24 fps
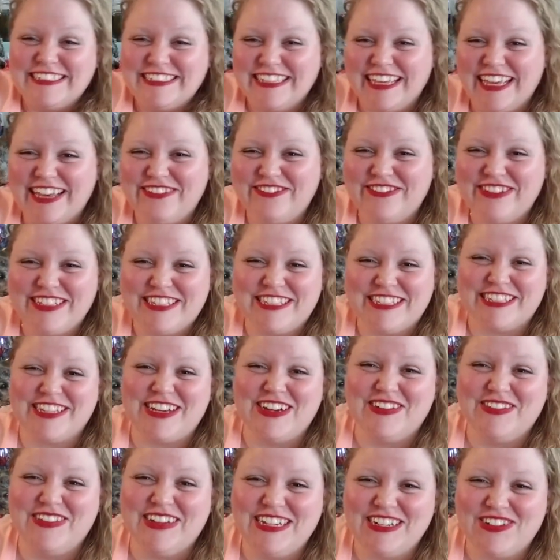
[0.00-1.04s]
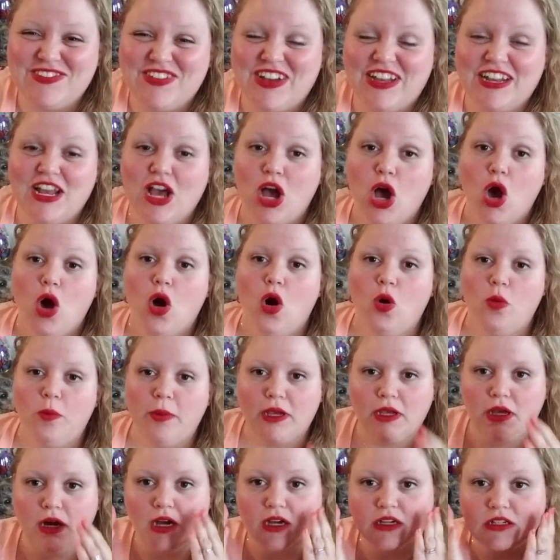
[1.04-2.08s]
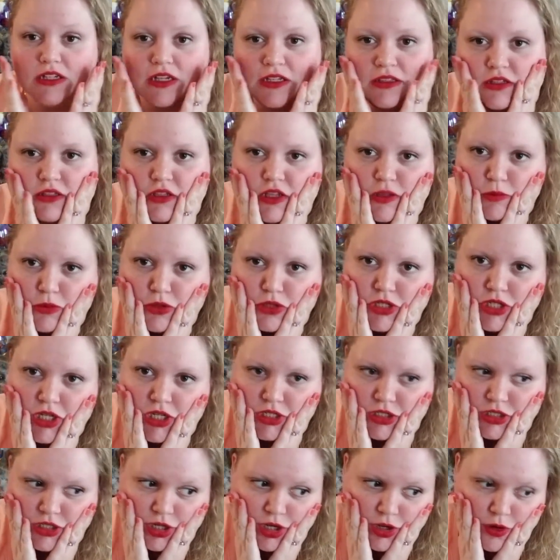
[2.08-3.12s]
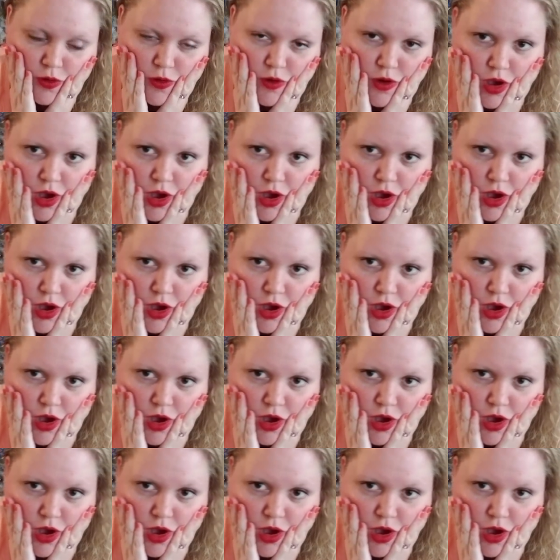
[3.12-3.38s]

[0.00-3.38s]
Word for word: It was so much fun. Oh my gosh, and the lumberjack show.